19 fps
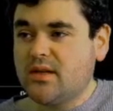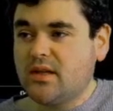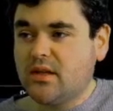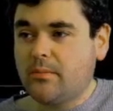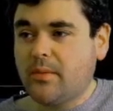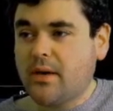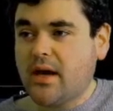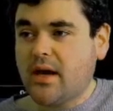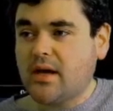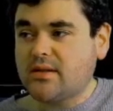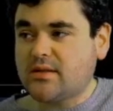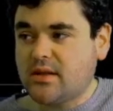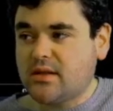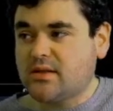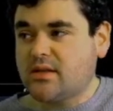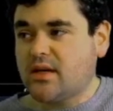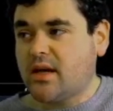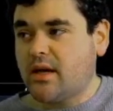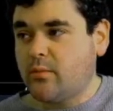in the past,
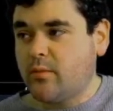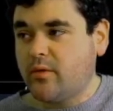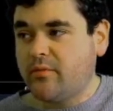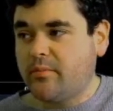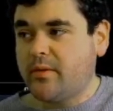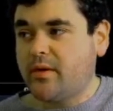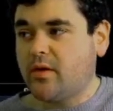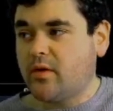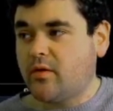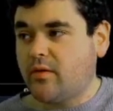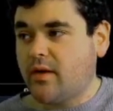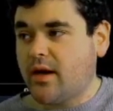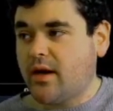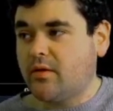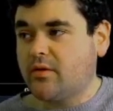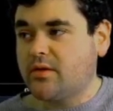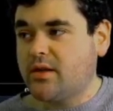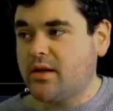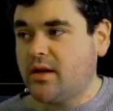anytime we've been
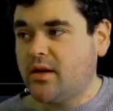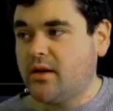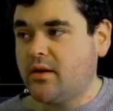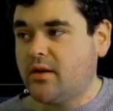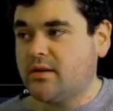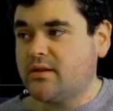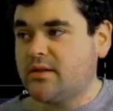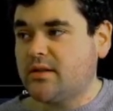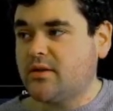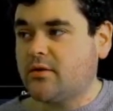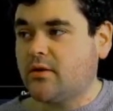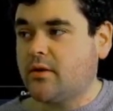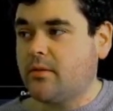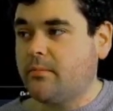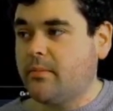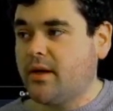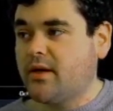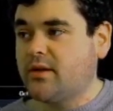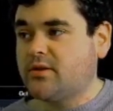around here, it's either a
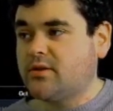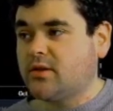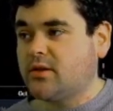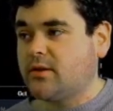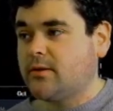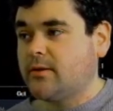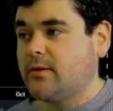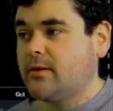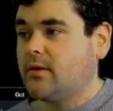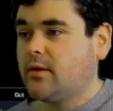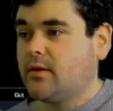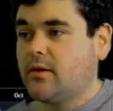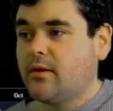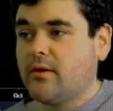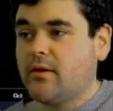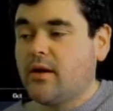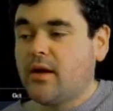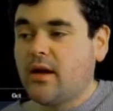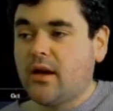
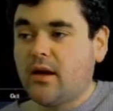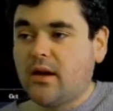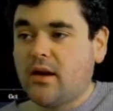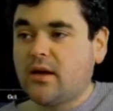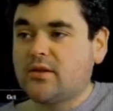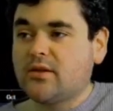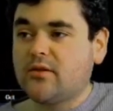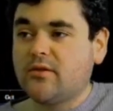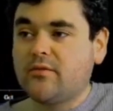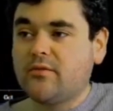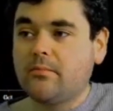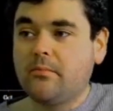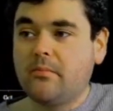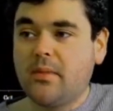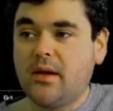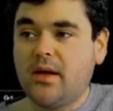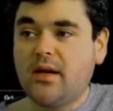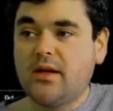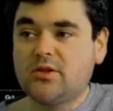lot of
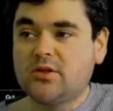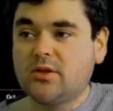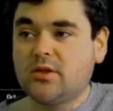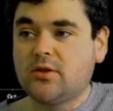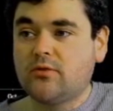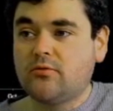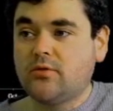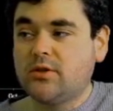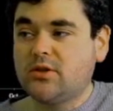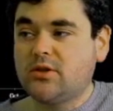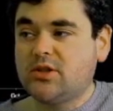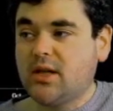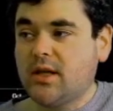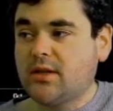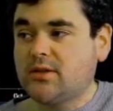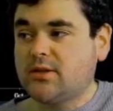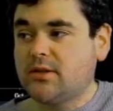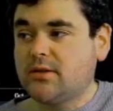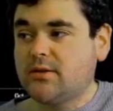major
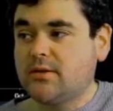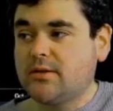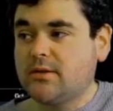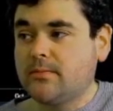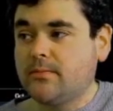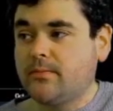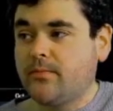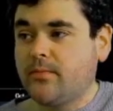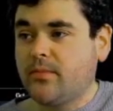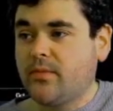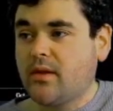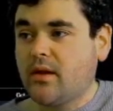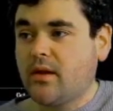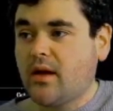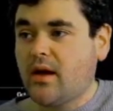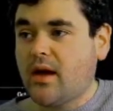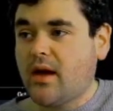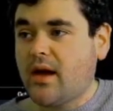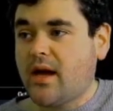rejections.
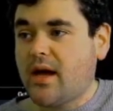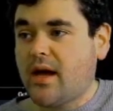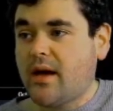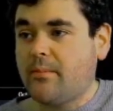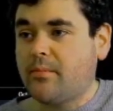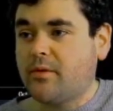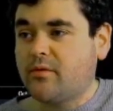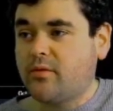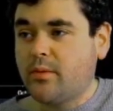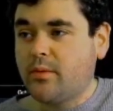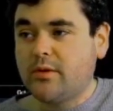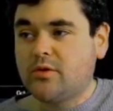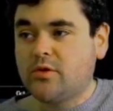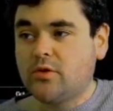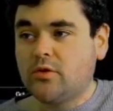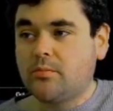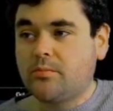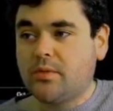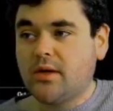But if we
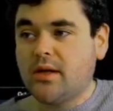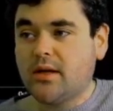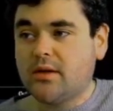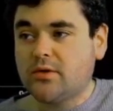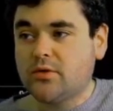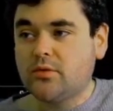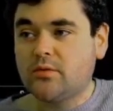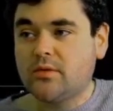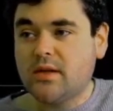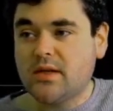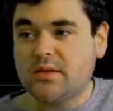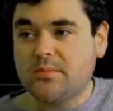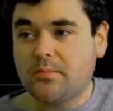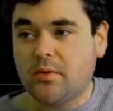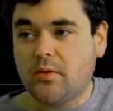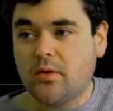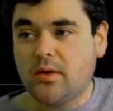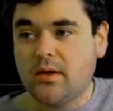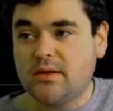do break through this
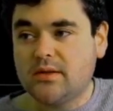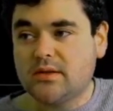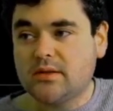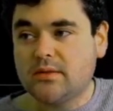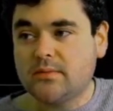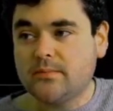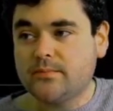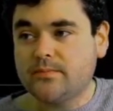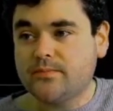point,